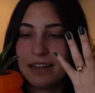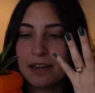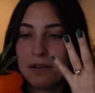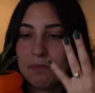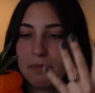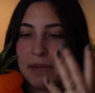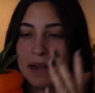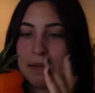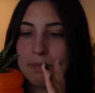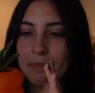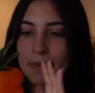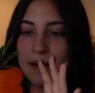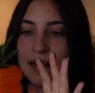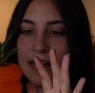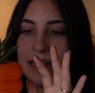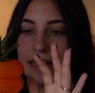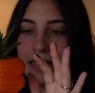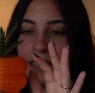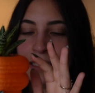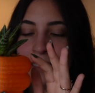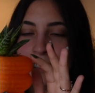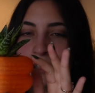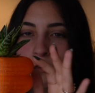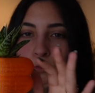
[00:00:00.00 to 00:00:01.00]
my
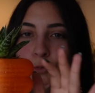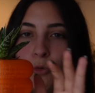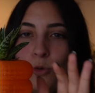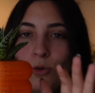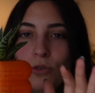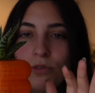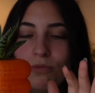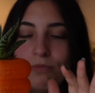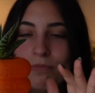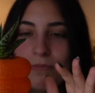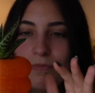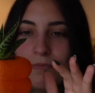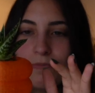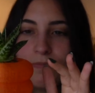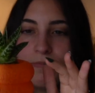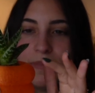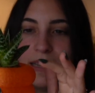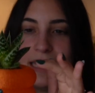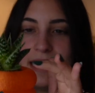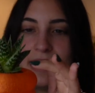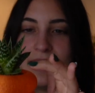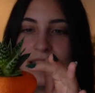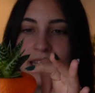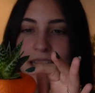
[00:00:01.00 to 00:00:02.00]
plant would
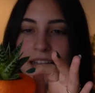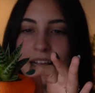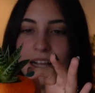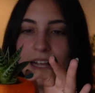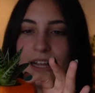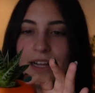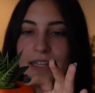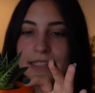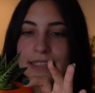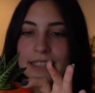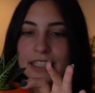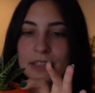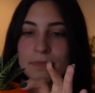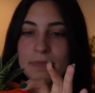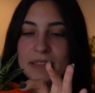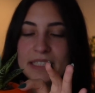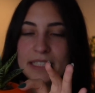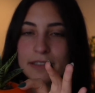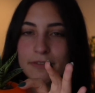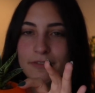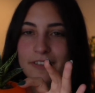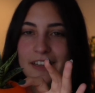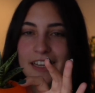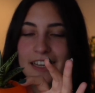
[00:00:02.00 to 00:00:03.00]
be at a
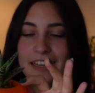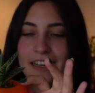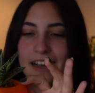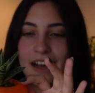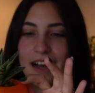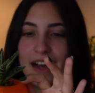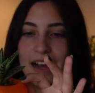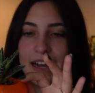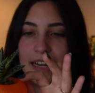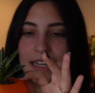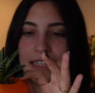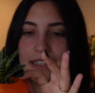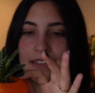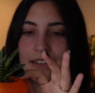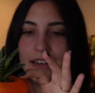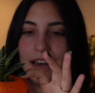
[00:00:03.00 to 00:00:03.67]
specific height.